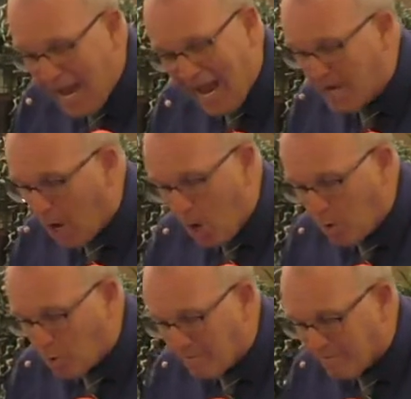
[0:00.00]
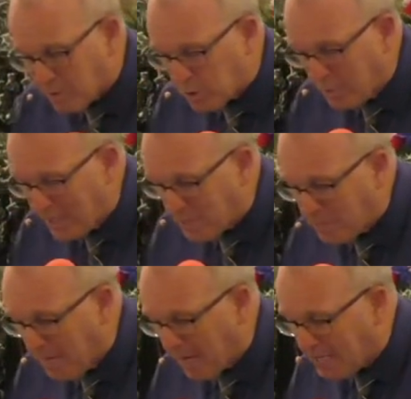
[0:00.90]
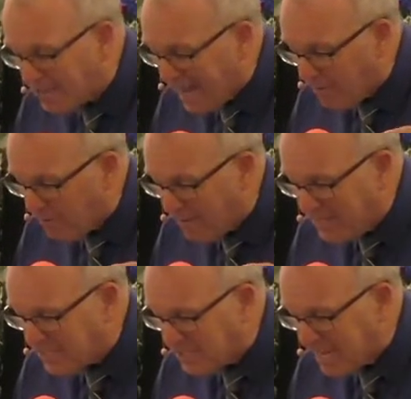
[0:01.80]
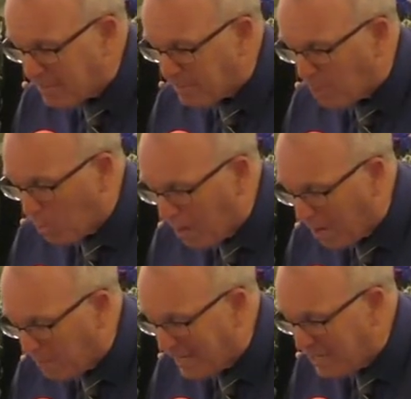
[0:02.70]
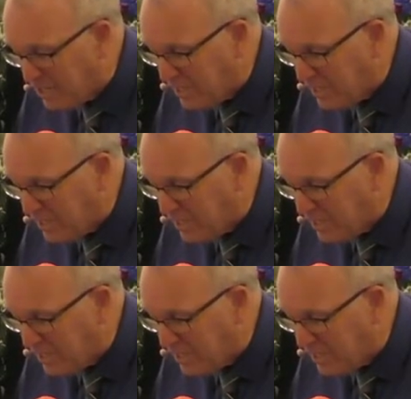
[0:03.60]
an odor of a sweet smell, a sacrifice acceptable, well-pleasing to